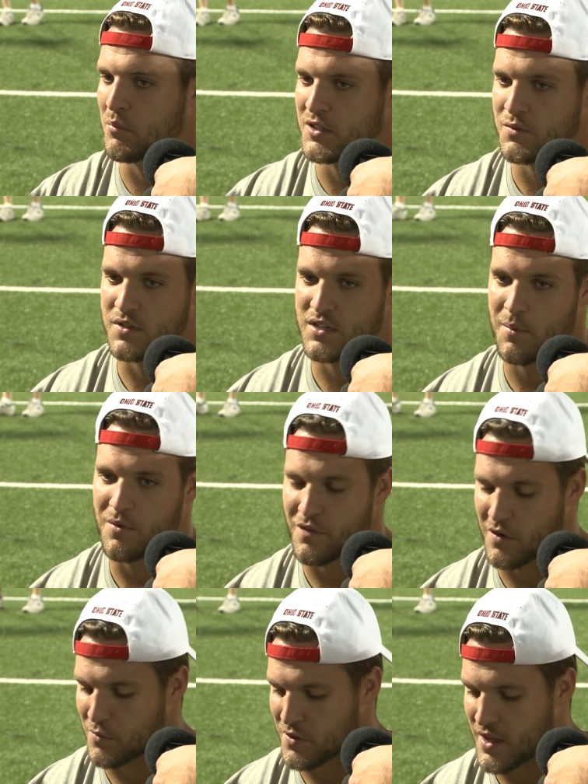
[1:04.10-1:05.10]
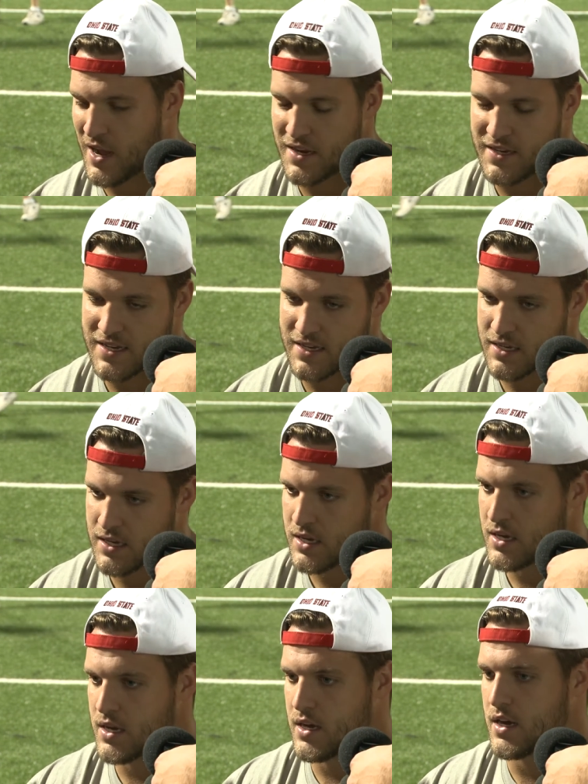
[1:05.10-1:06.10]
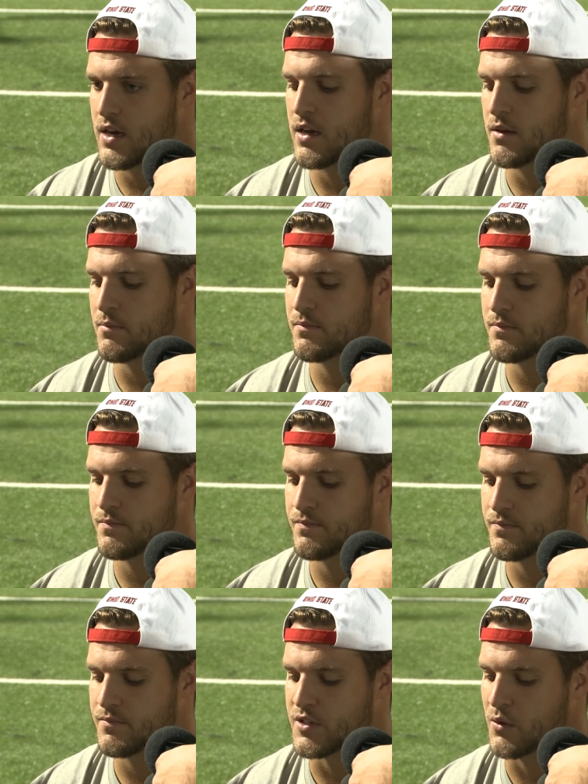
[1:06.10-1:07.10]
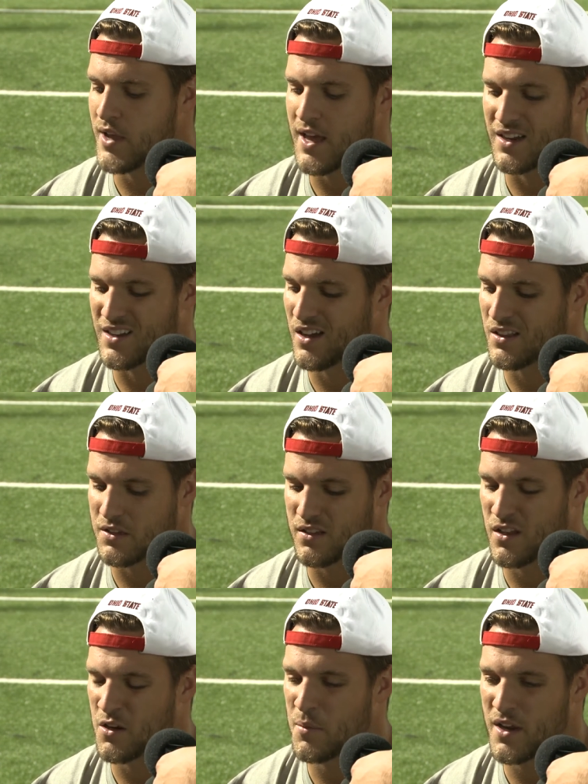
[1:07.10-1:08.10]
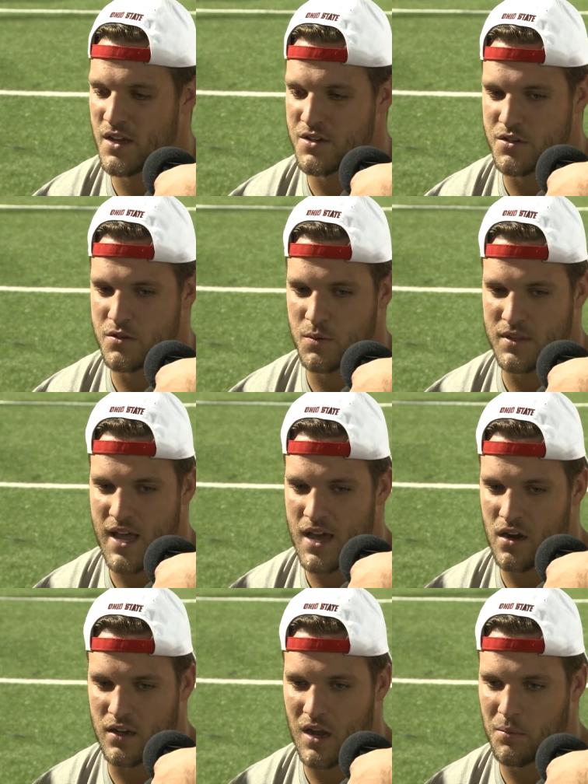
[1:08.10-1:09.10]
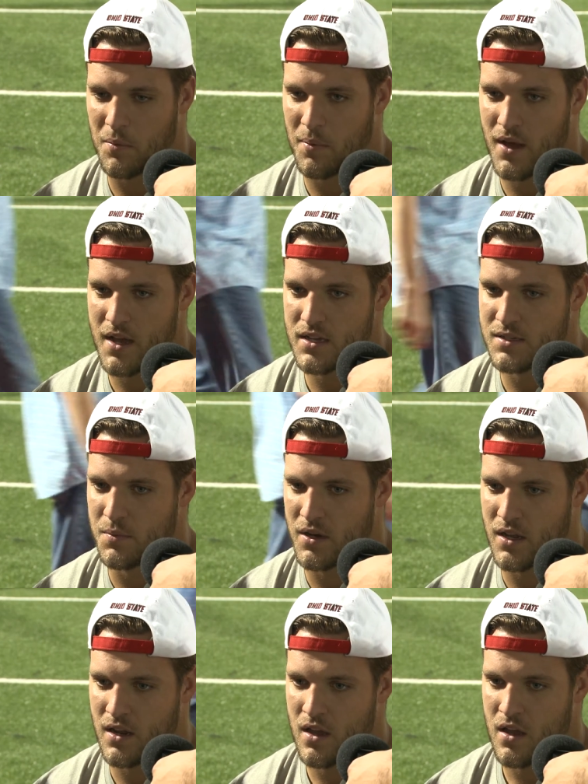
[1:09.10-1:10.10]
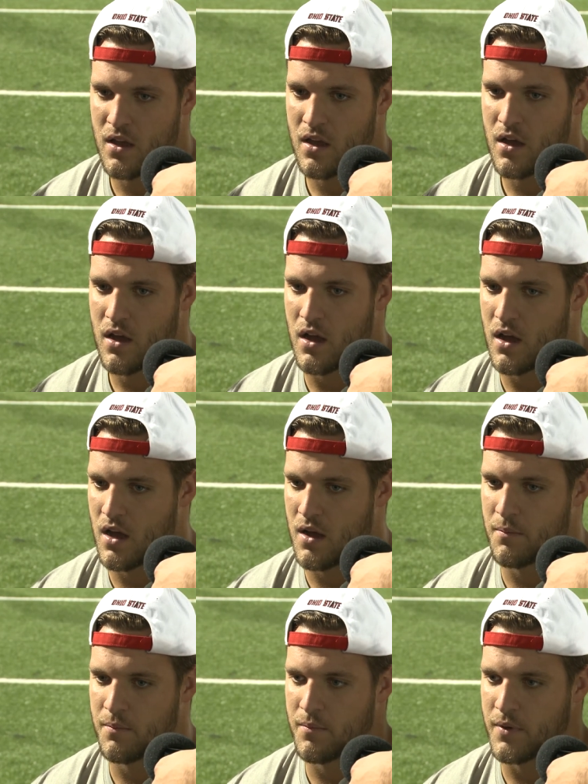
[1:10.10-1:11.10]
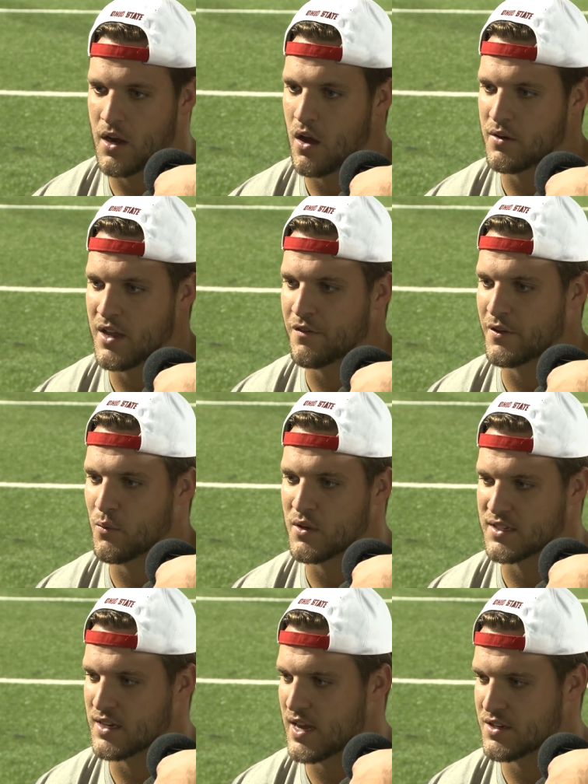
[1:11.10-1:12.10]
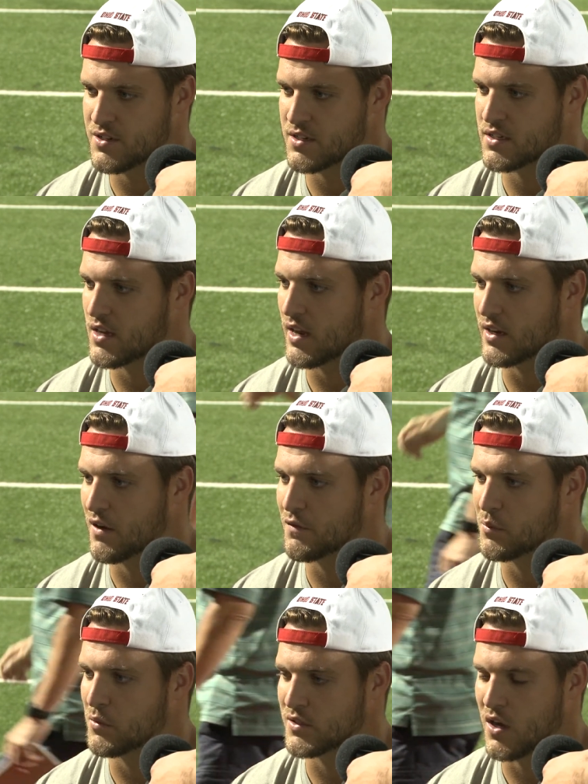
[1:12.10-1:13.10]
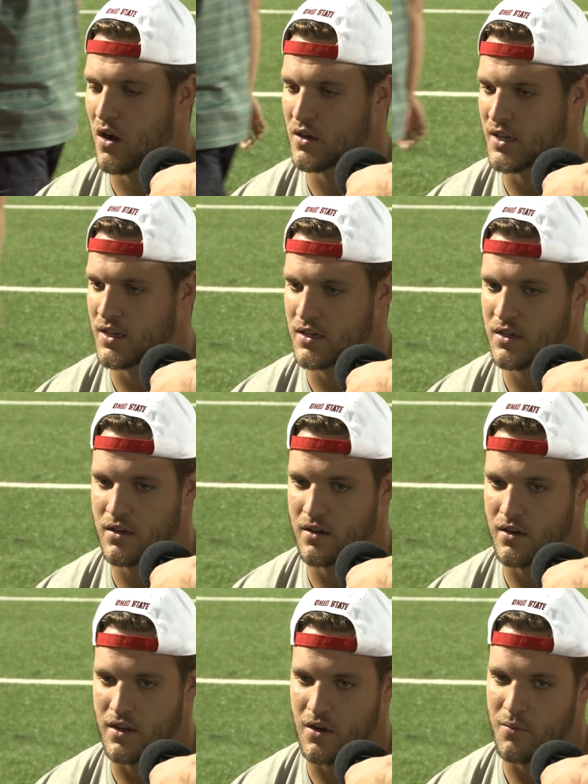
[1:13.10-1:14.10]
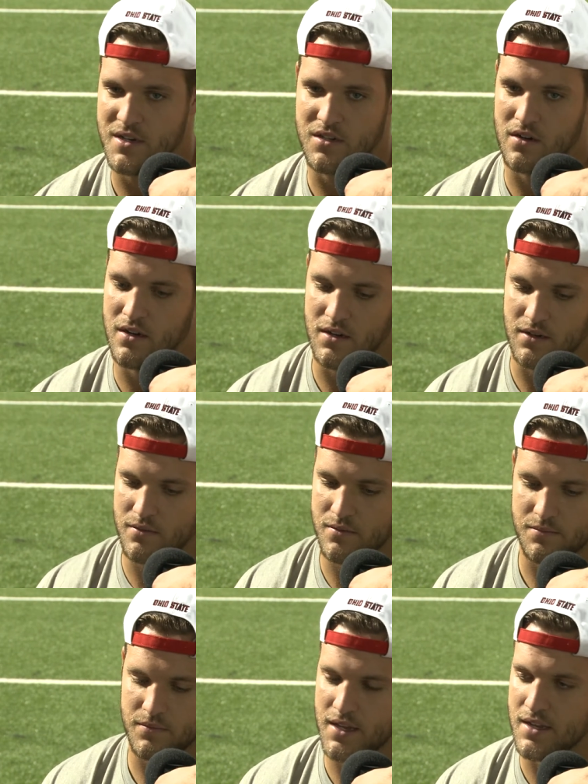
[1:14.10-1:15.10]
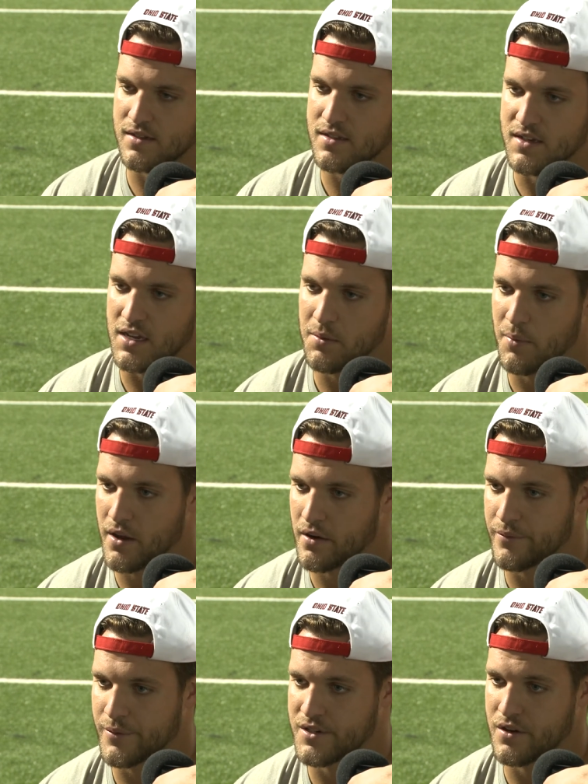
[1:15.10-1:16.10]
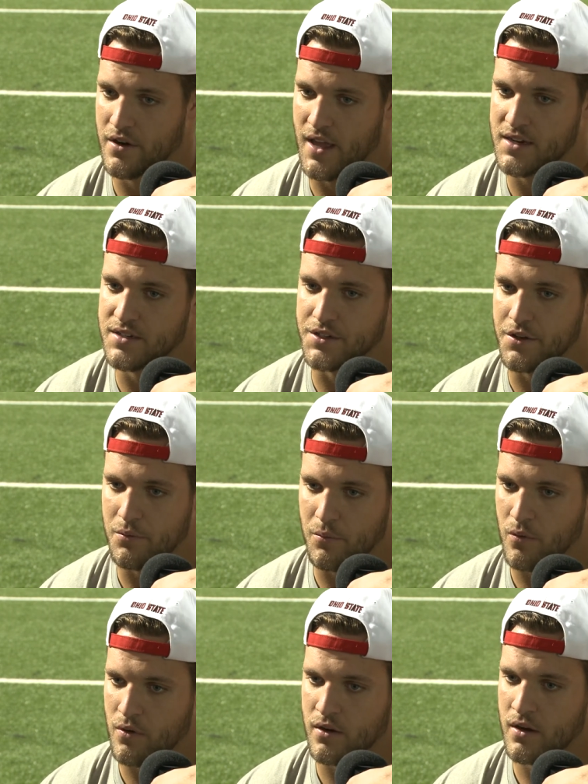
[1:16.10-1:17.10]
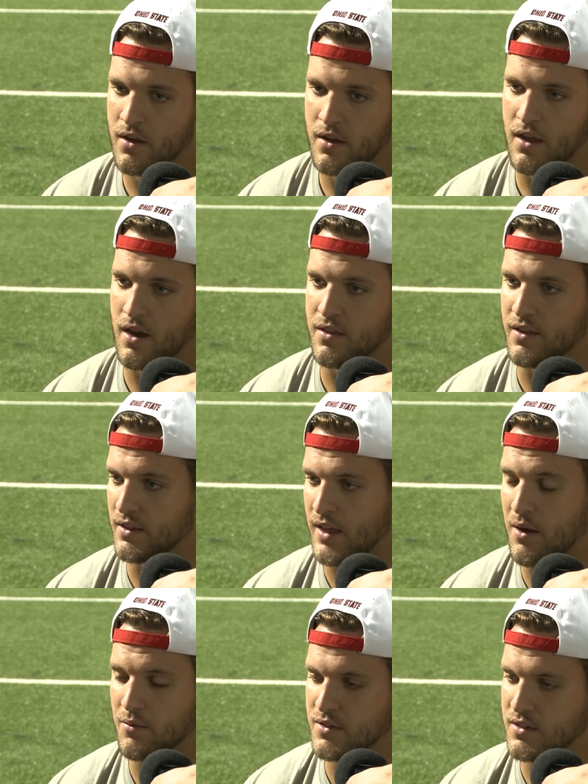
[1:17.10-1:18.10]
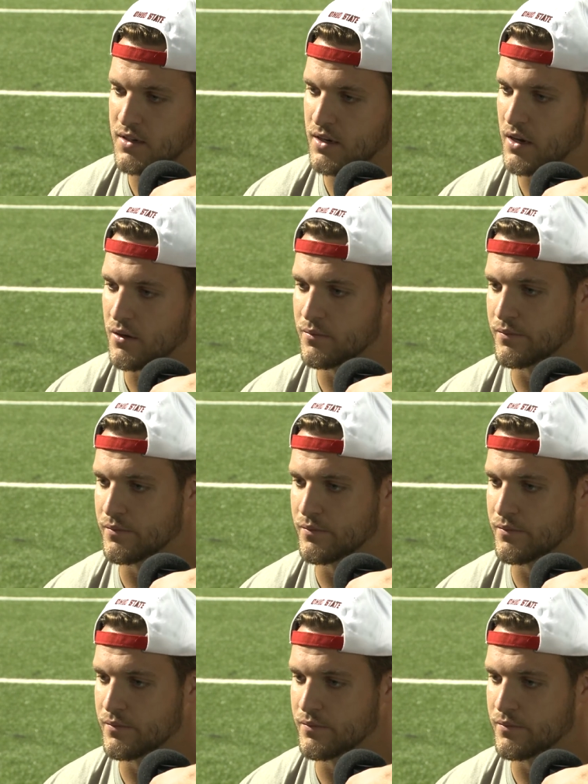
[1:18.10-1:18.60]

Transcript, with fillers: blitz was coming from or the ID. Um, so we had a, a, little bit of issues with that on a couple plays, but um, you know, definitely once guys just got comfortable talking, you know, we started getting sync better and we started yeah. executing more, and I think that was you know,